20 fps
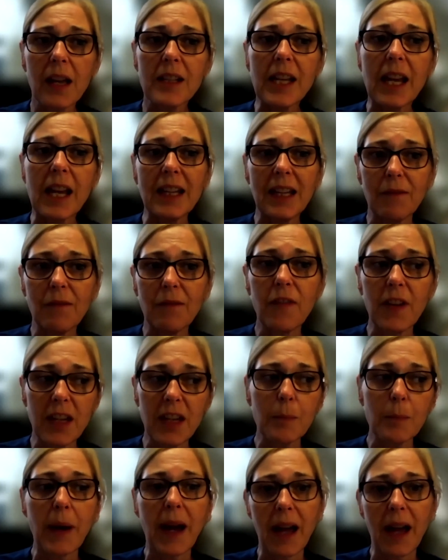taking
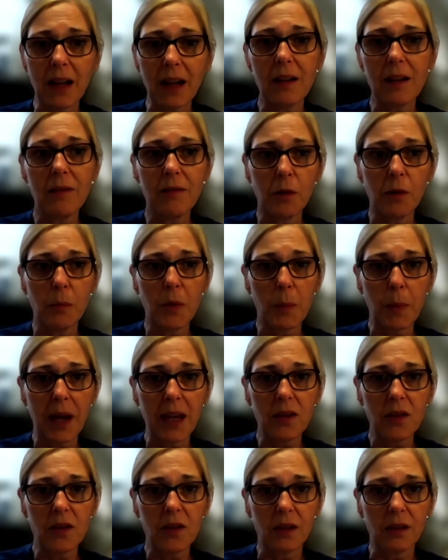feedback from the
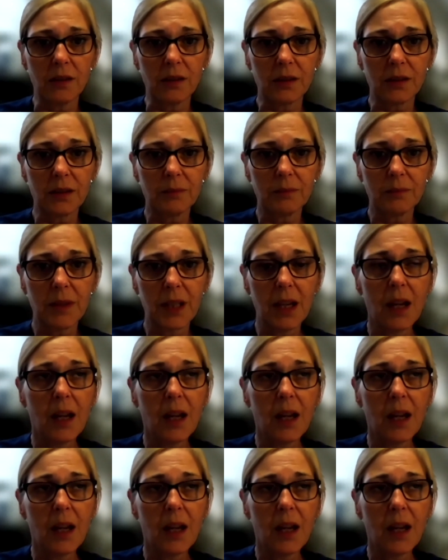patients.